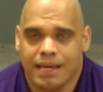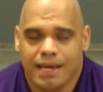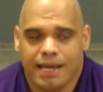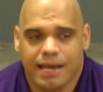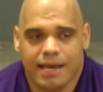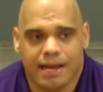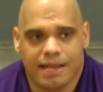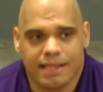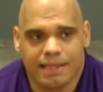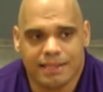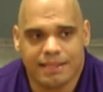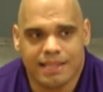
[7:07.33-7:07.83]

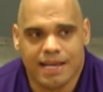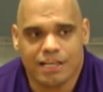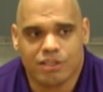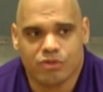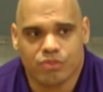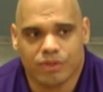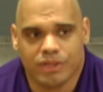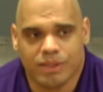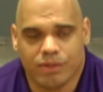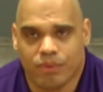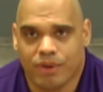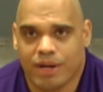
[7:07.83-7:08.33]
And I think that's
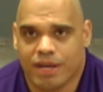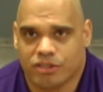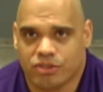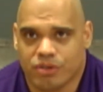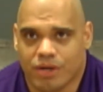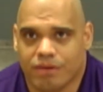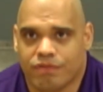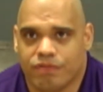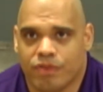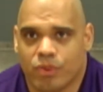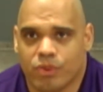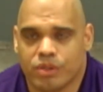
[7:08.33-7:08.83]
really what I try
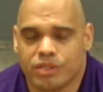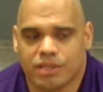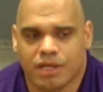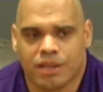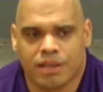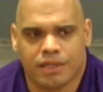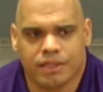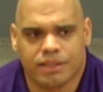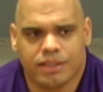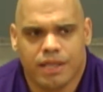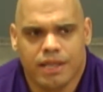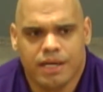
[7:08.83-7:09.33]
to focus
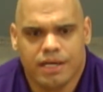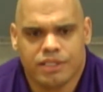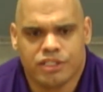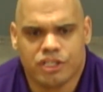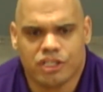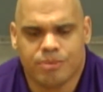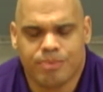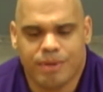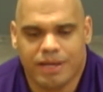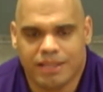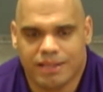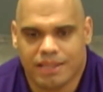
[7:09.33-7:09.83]
on, is
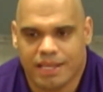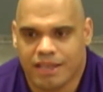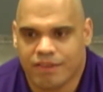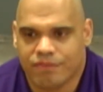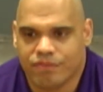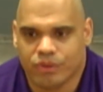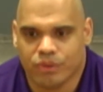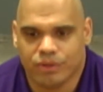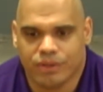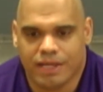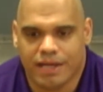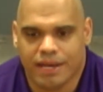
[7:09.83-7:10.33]
just being
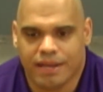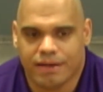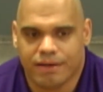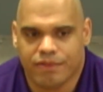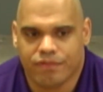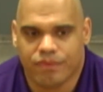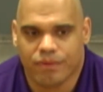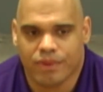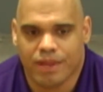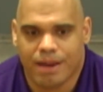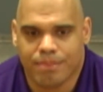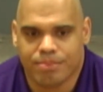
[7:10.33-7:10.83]
thankful
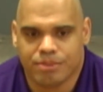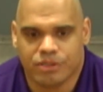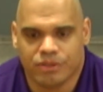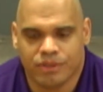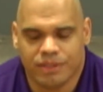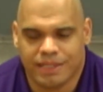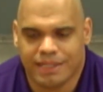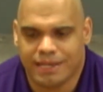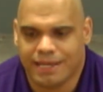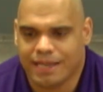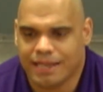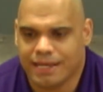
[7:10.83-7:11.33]
for the
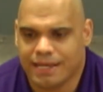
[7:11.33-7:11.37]
opportunity,